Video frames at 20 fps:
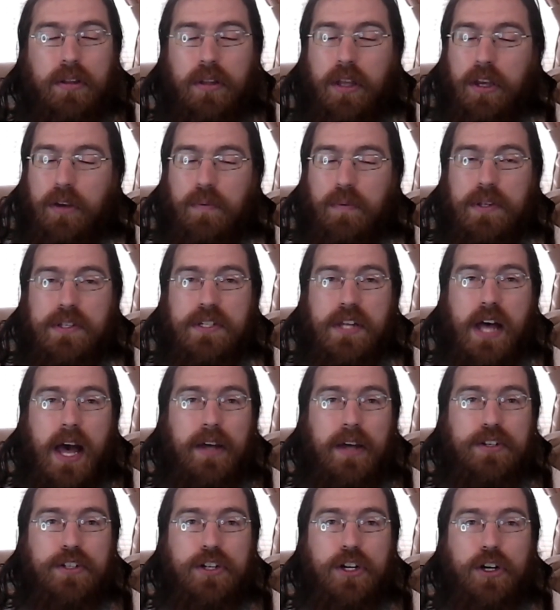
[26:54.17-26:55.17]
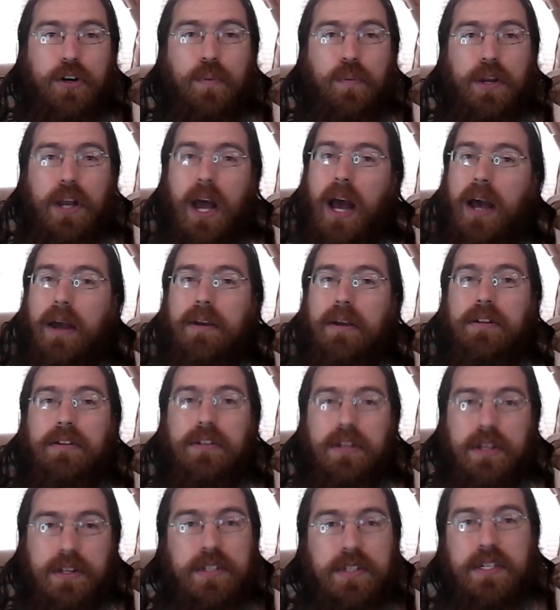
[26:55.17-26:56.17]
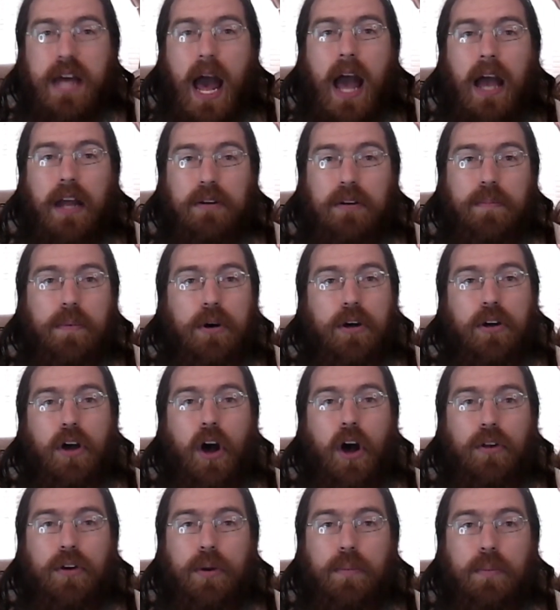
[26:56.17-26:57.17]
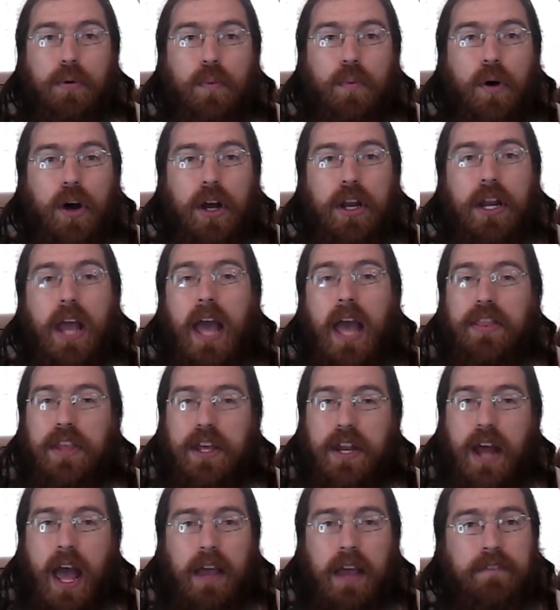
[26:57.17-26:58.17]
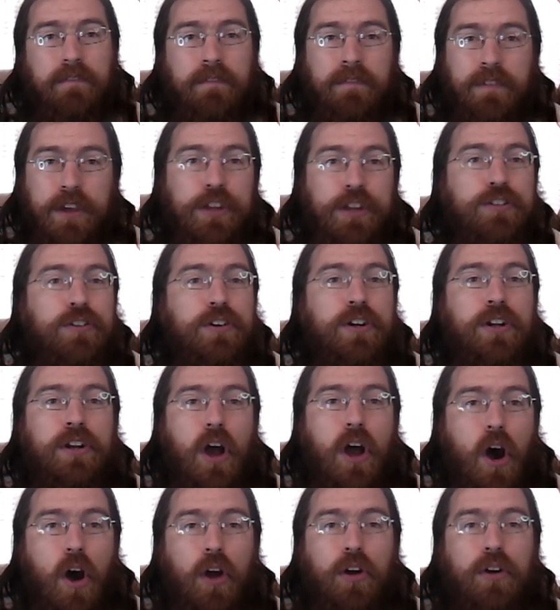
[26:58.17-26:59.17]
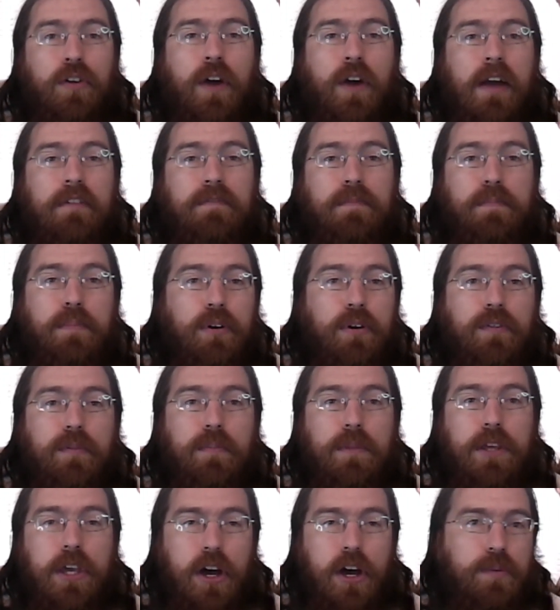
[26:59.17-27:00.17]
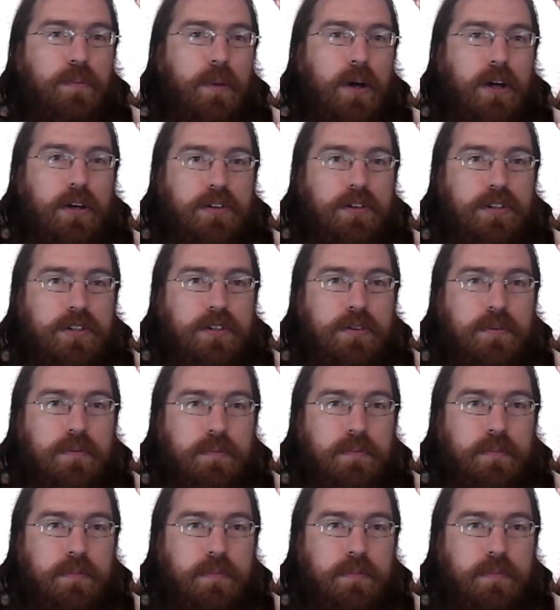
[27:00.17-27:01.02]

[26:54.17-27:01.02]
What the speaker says: like it was last year when I did signed book haul number one, and then I featured an autographed book from the Young Bucks.